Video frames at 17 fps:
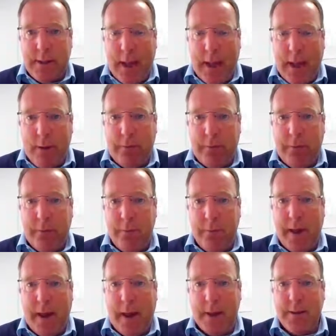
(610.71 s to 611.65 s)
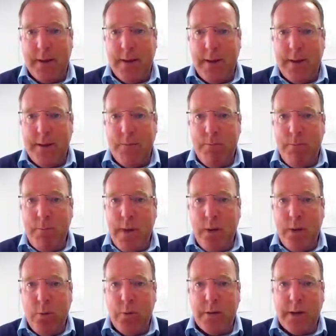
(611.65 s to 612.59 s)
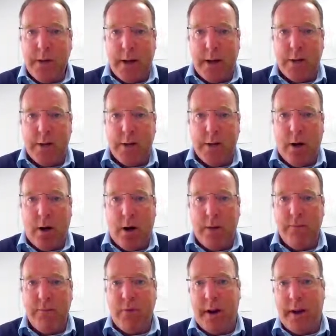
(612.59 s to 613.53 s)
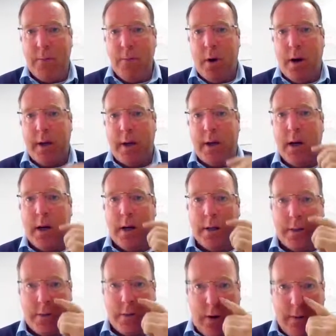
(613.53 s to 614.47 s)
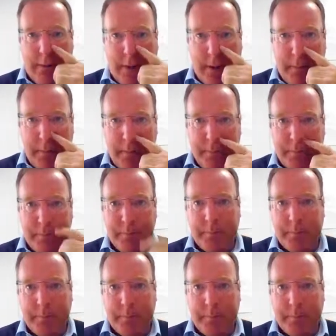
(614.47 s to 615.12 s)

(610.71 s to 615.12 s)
down from that. So this middle section that I'm running my cursor over,